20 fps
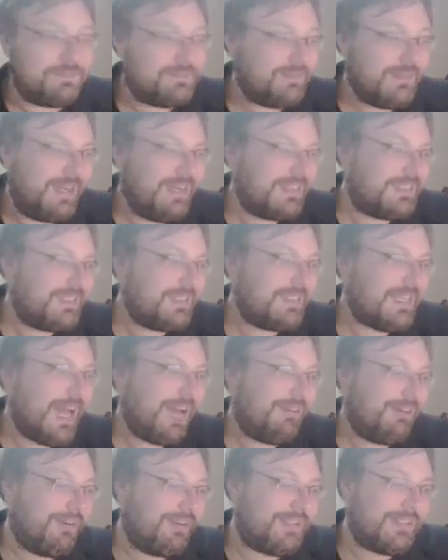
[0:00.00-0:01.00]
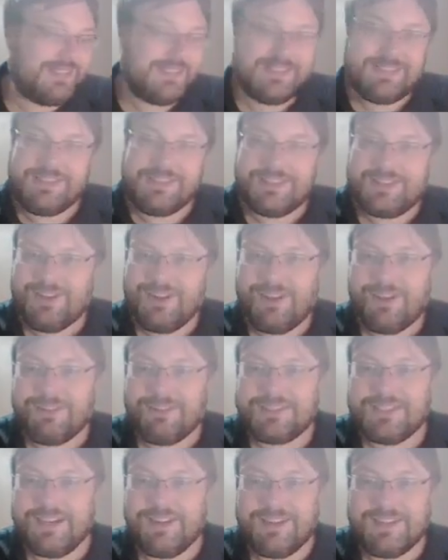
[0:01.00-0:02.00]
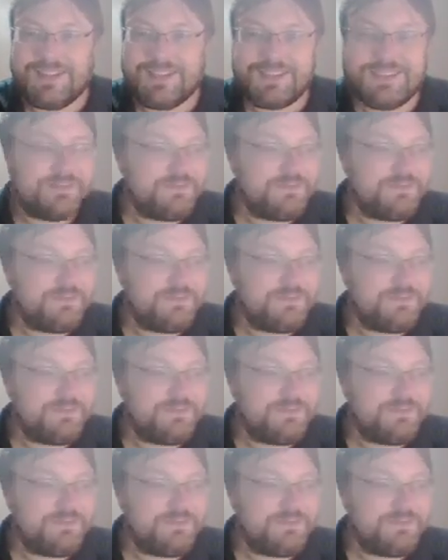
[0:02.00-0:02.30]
And it's a tower. It's an old Derrick.